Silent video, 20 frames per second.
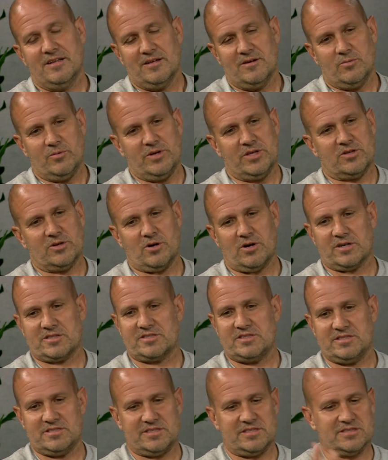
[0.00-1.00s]
We talked.
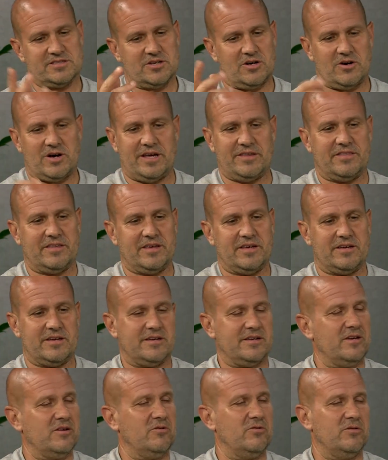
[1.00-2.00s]
She says, "Oh, I
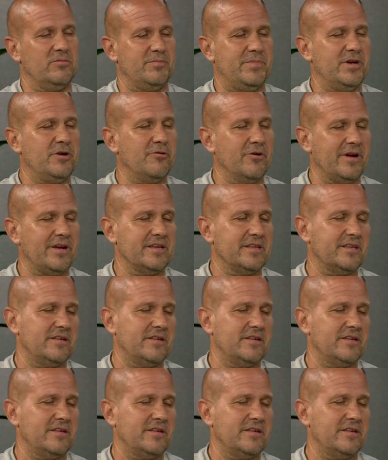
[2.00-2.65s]
think it would be great